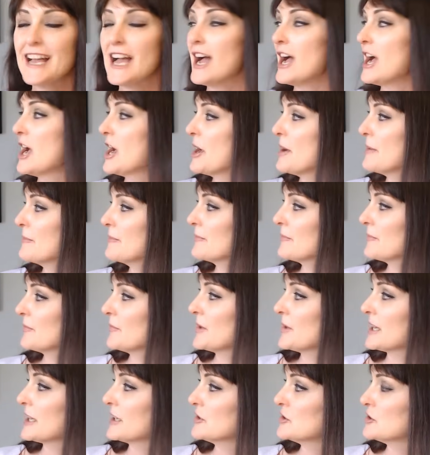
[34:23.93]
Um,
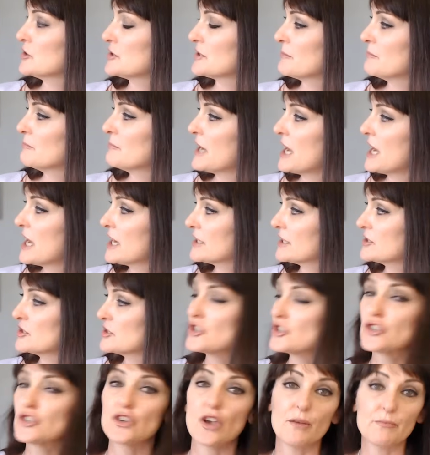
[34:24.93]
we can do some bargain
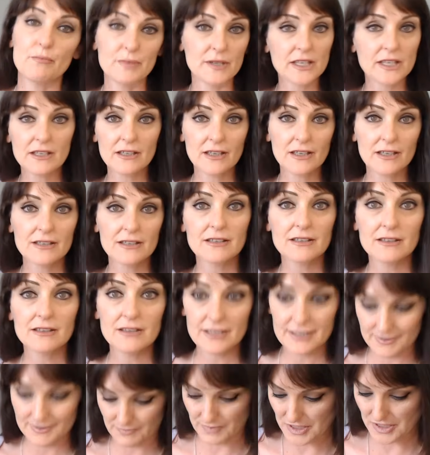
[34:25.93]
shopping under
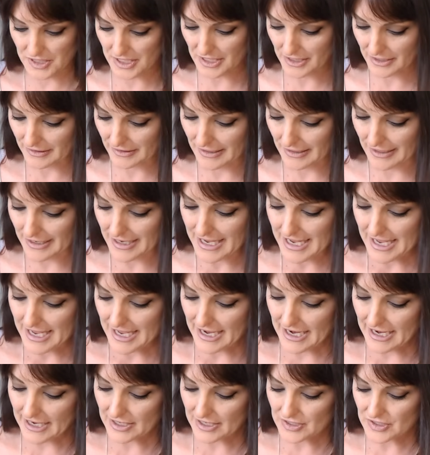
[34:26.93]
this particular
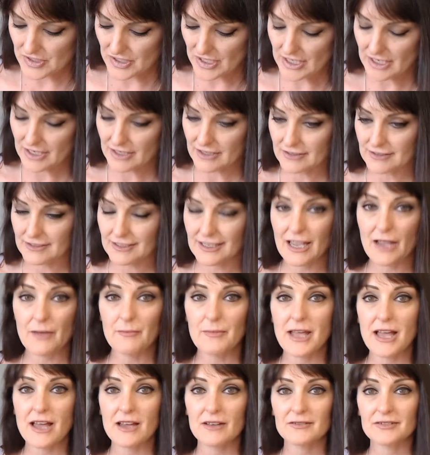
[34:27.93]
energy and come
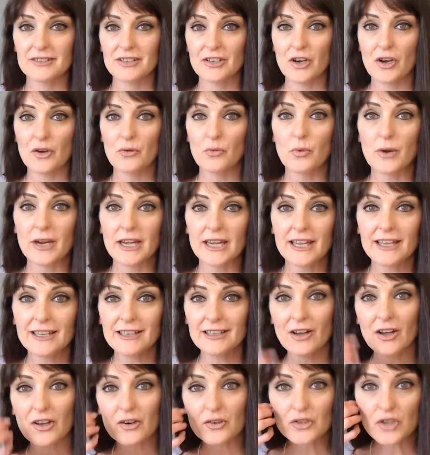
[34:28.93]
out, you know, winning
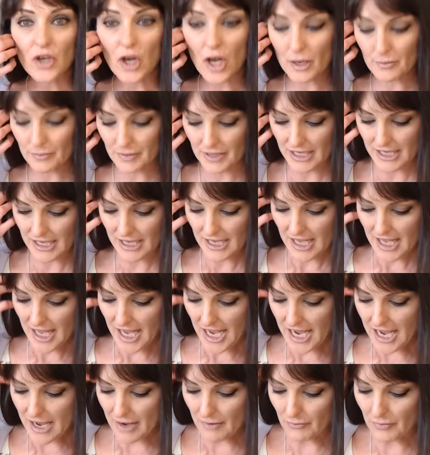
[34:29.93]
on top.
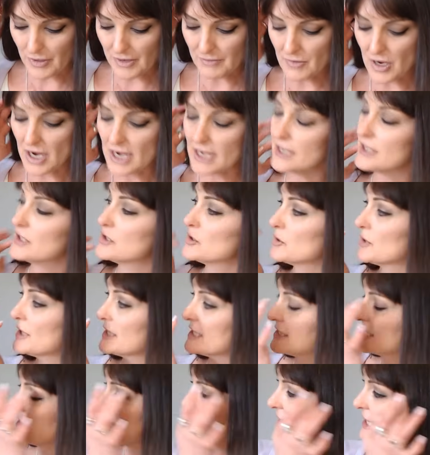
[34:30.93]
Uh, we might enjoy
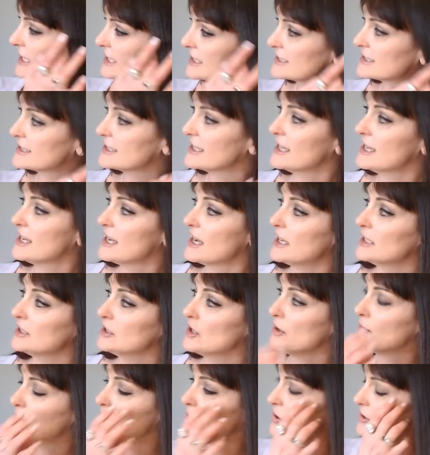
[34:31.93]
sex a
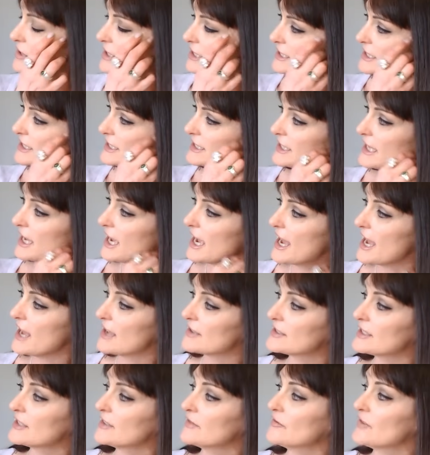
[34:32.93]
lot more. This is the
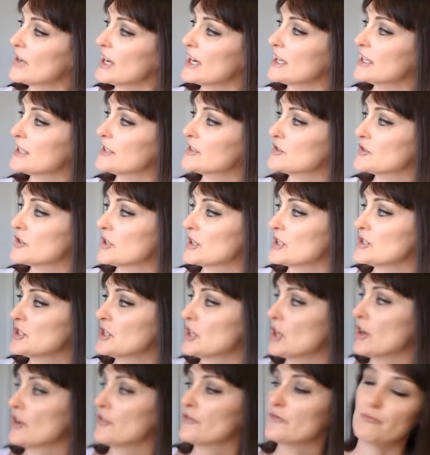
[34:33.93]
house in Vedic astrology
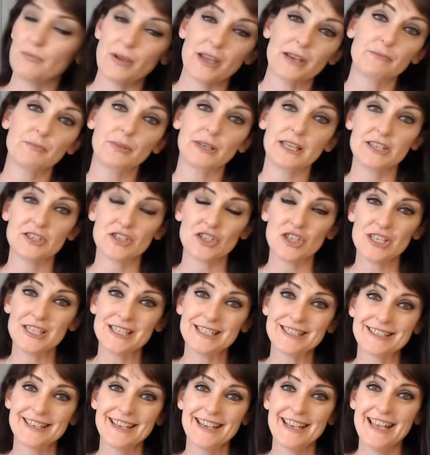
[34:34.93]
of bed
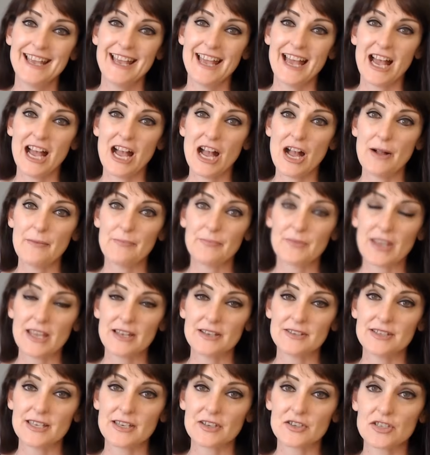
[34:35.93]
pleasures um,
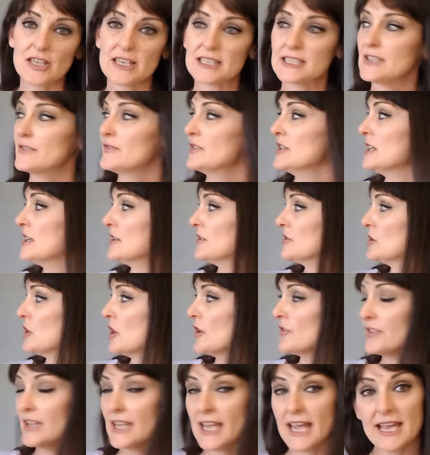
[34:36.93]
and sexual activity,
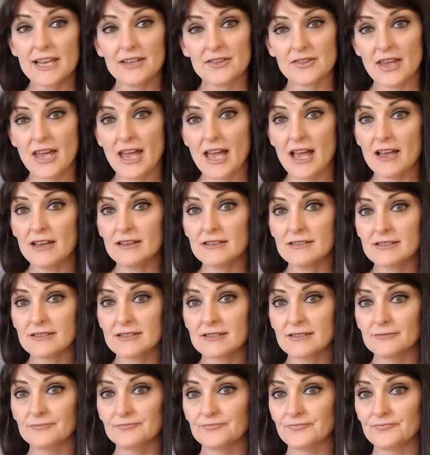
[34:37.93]
not the eighth house,